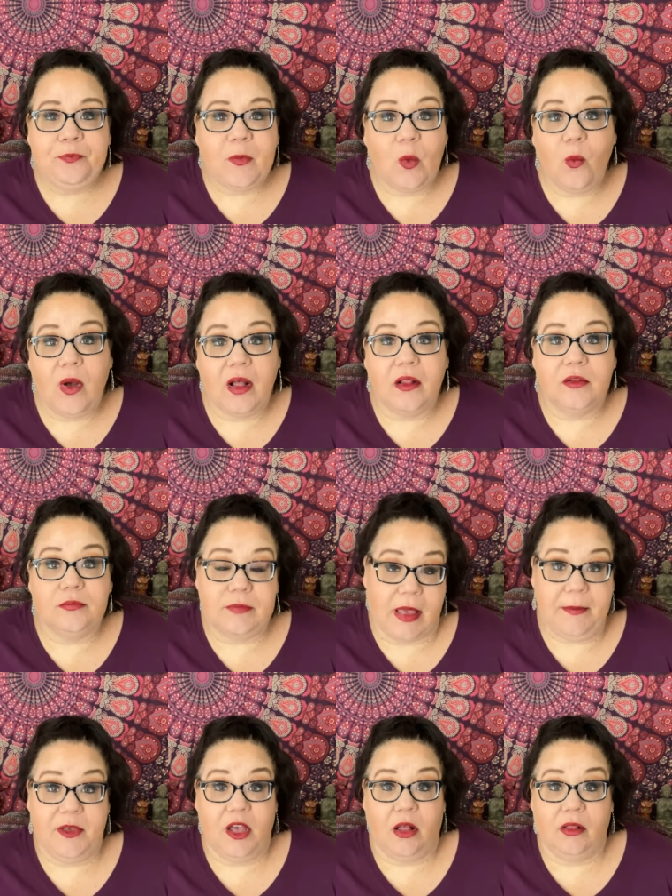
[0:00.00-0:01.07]
well,
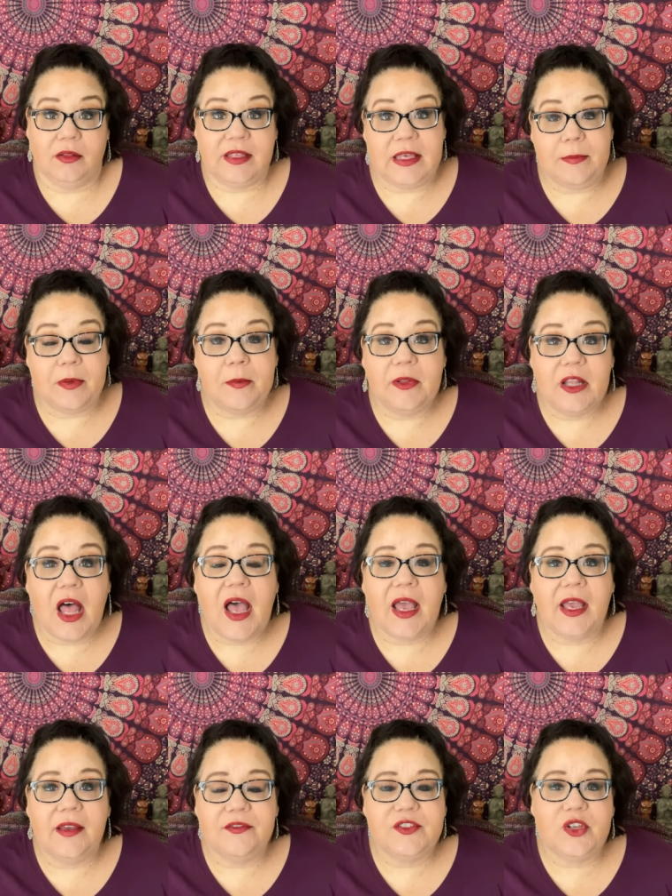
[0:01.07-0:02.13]
maybe I'll keep him
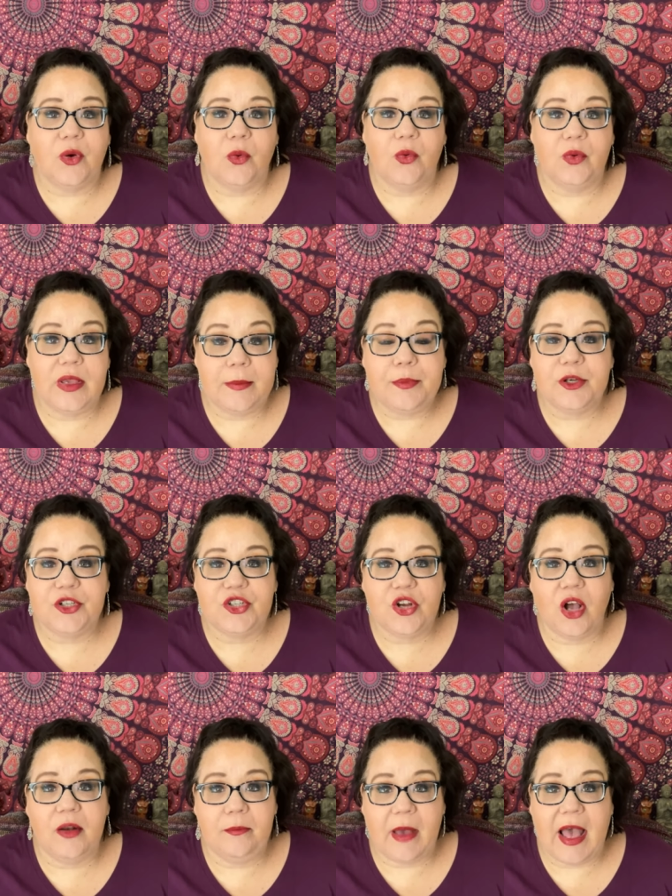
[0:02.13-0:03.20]
alive. So he put
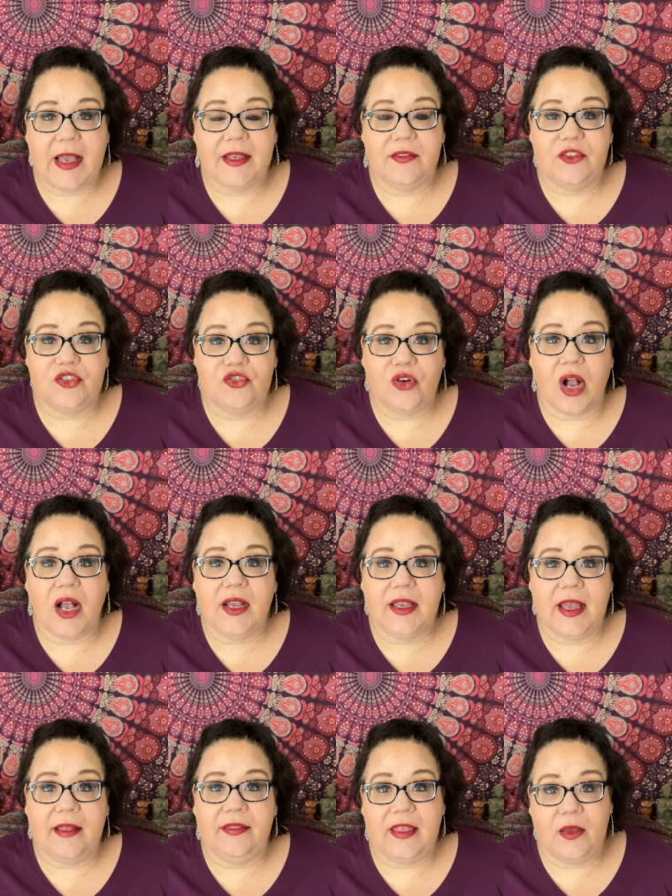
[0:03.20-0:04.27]
Shawn back in the truck
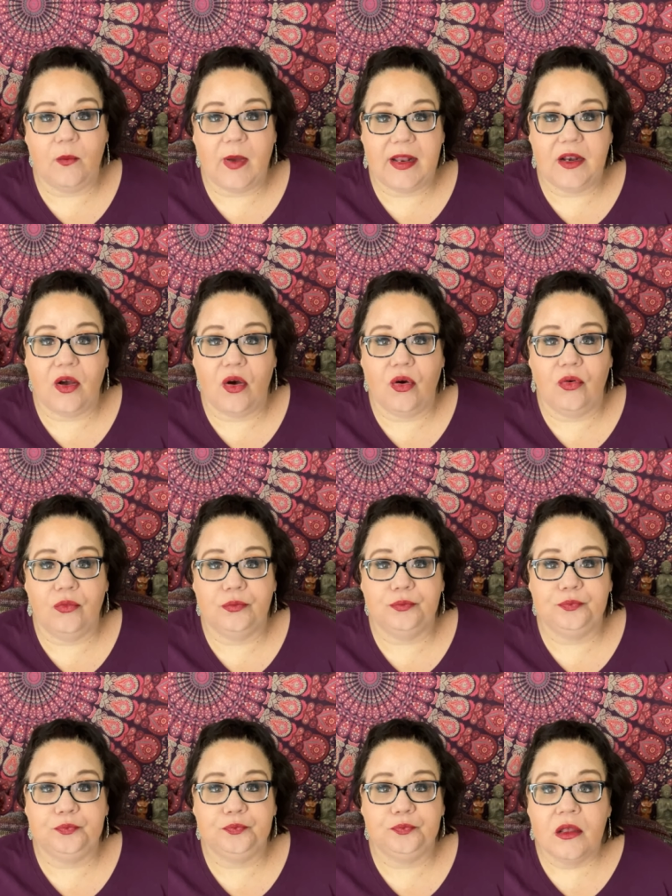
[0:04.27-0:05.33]
and they went
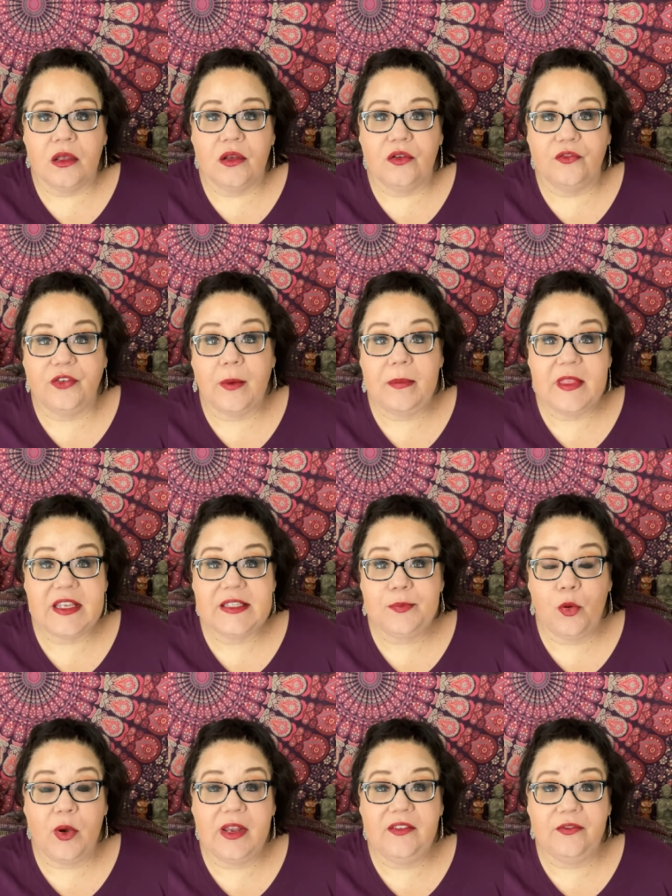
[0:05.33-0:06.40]
home. From this
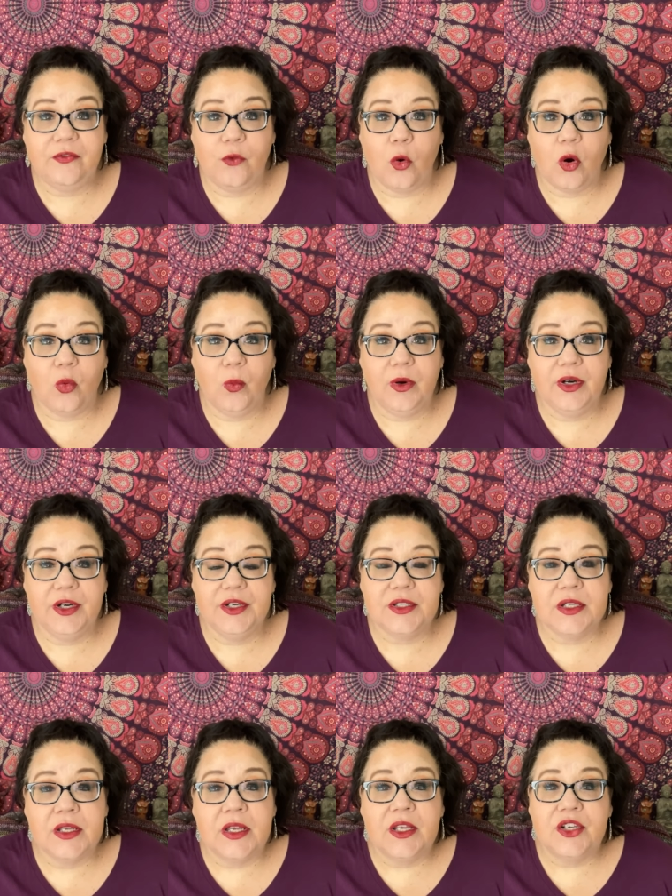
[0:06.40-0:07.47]
point forward,
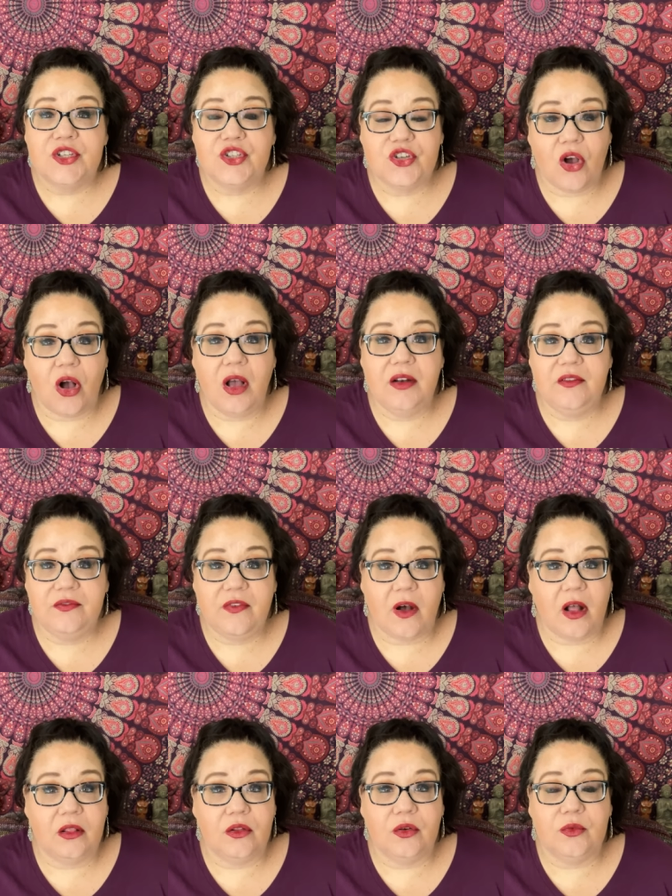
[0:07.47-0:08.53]
Shawn
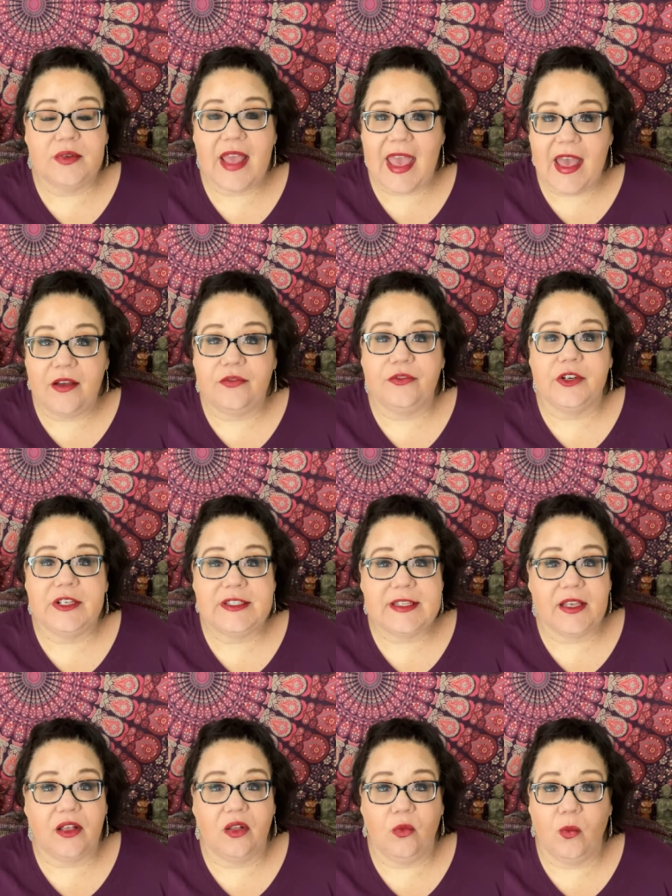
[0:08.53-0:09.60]
followed every
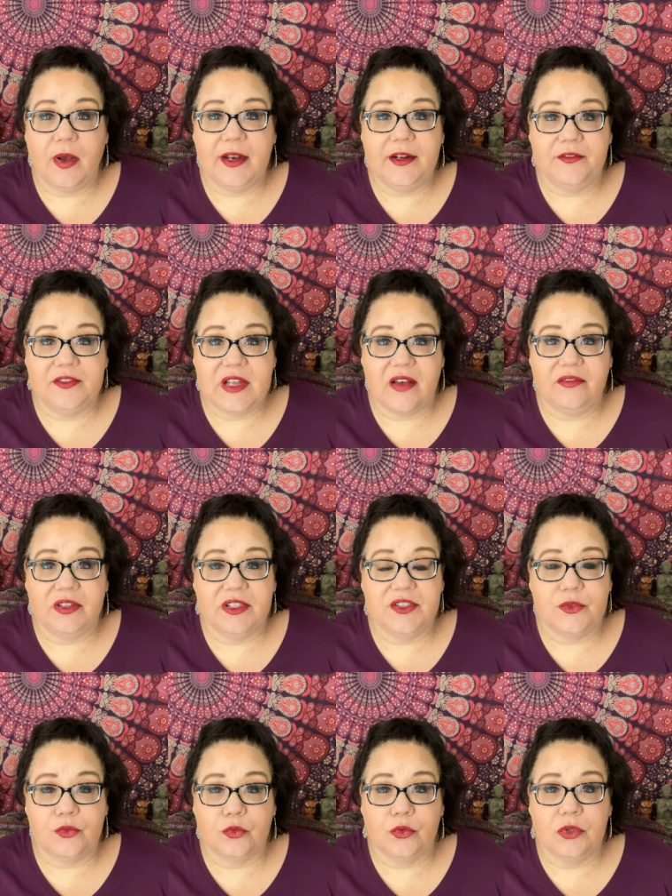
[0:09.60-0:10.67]
single one of
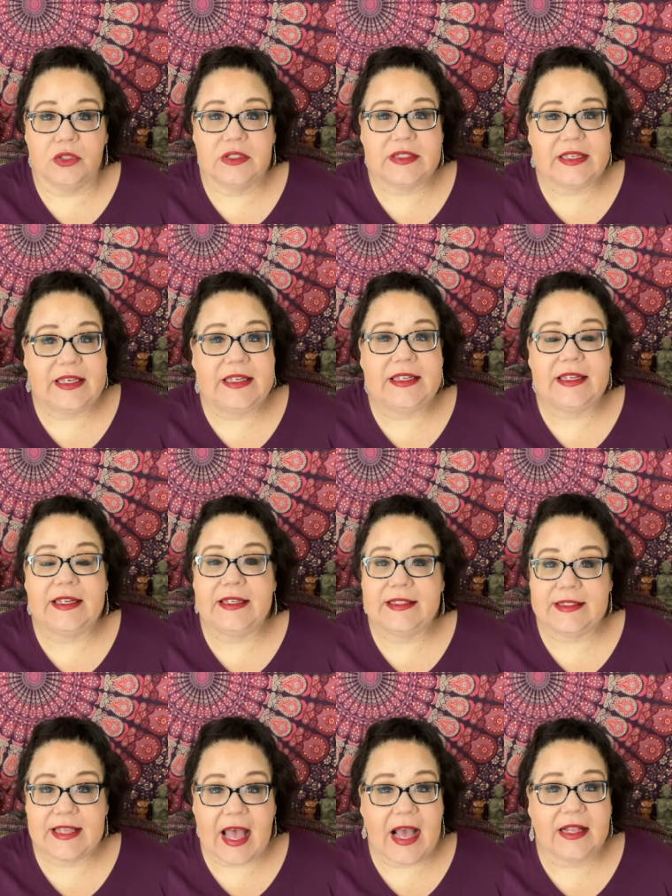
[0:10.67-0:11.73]
Devlin's rules. He did
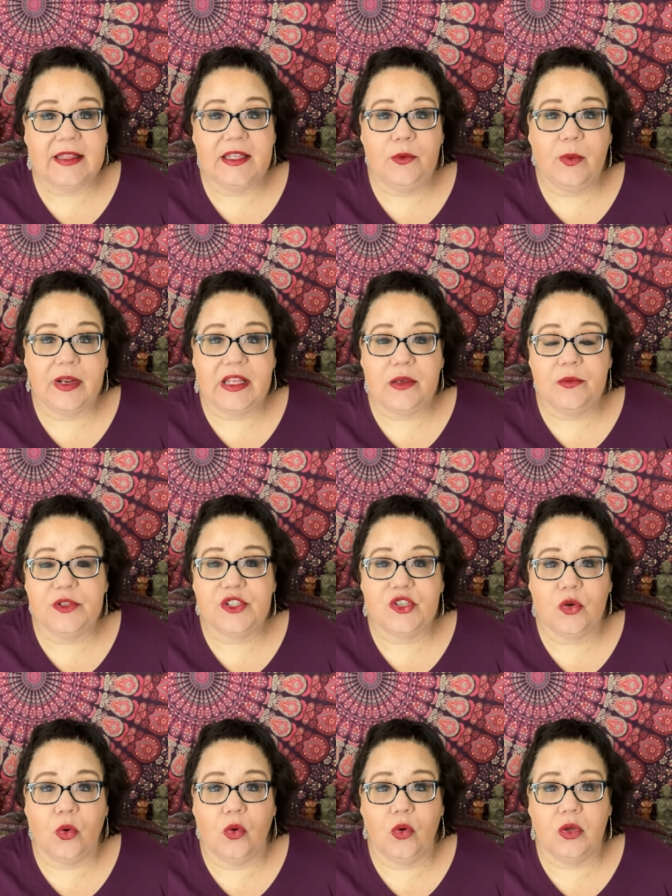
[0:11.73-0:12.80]
exactly what he was
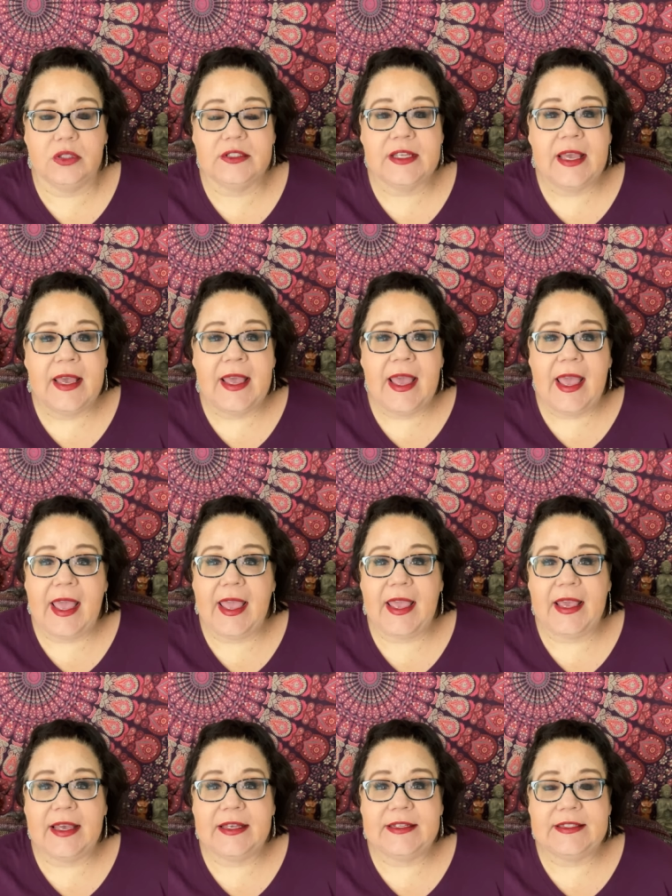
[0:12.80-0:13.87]
told,
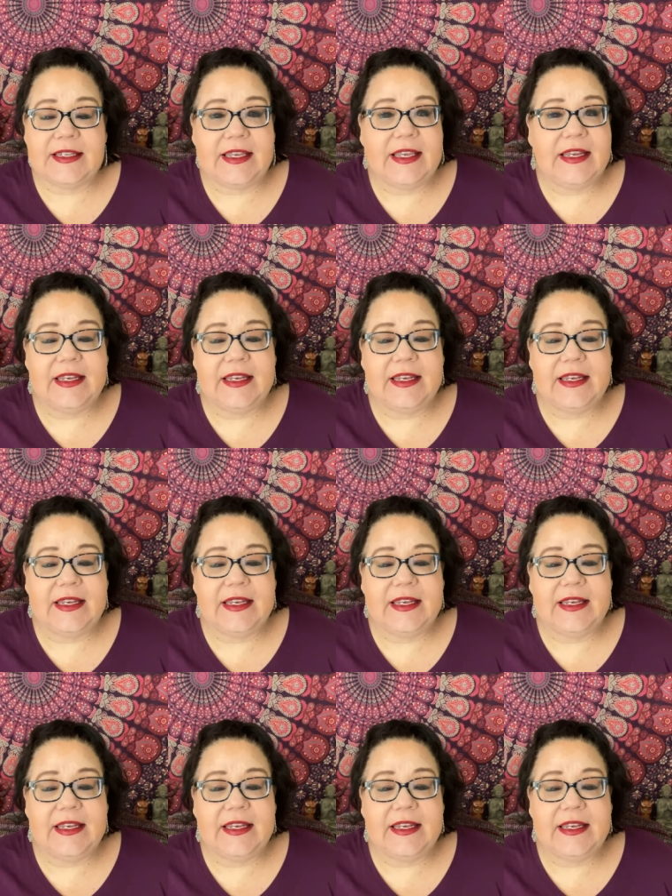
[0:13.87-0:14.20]
and he